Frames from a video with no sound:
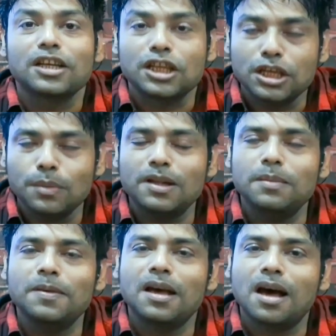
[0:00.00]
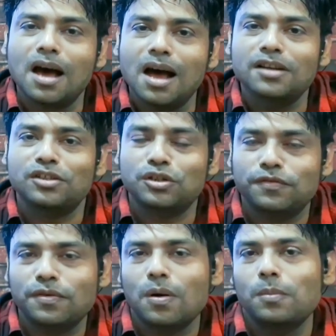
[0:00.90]
You will be asked to
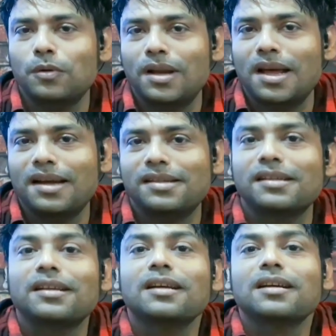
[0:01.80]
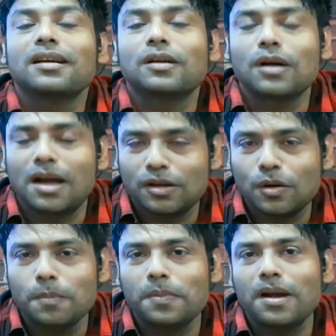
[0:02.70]
formulate and
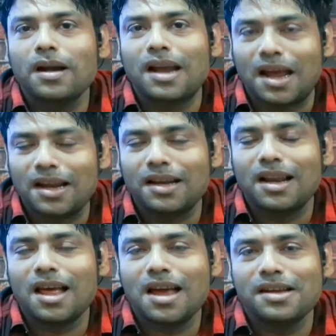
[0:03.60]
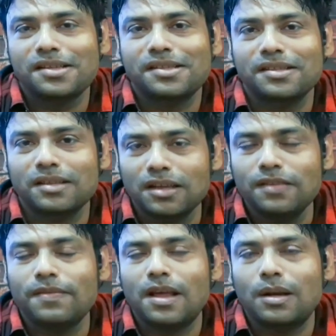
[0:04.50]
compare, analyze,
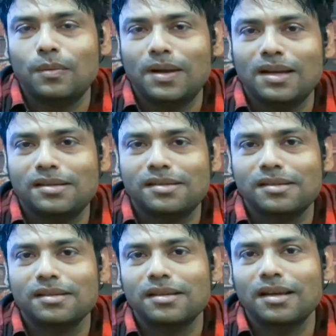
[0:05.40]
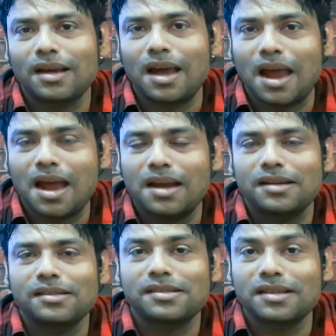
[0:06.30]
evaluate,
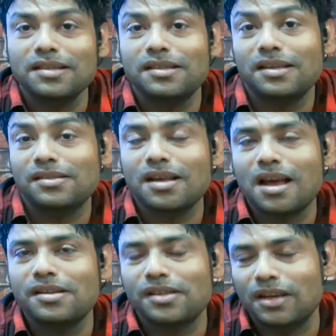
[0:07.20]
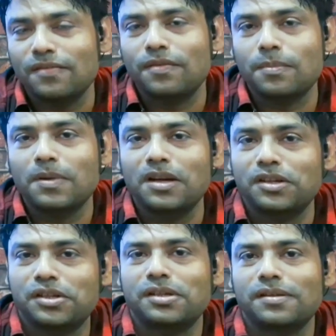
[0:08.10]
and synthesize
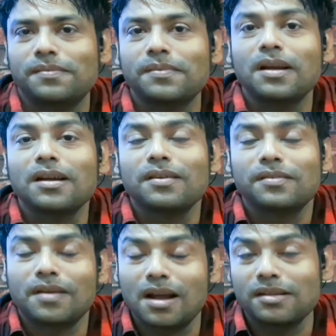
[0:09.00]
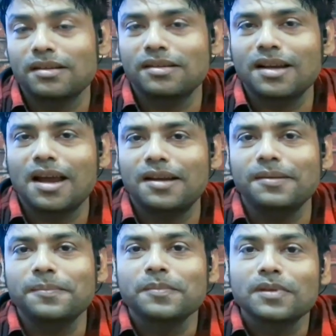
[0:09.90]
information rather
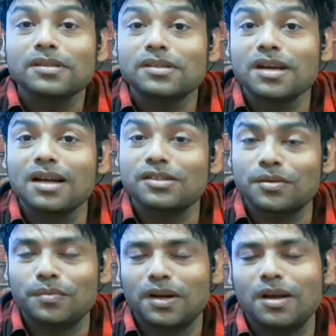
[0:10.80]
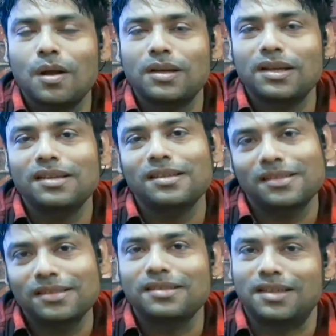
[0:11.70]
than just recalling
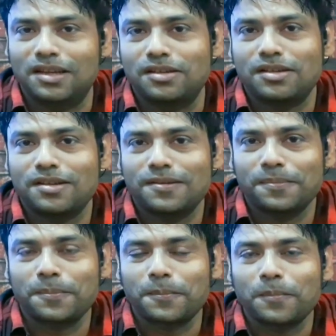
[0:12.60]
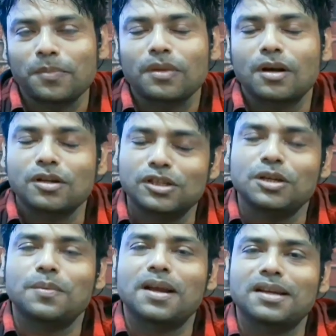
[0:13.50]
it.
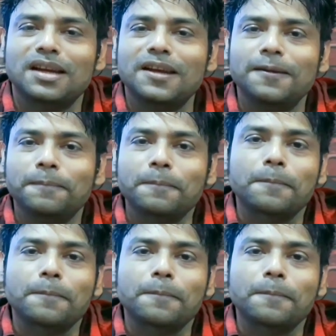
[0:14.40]
Consequently,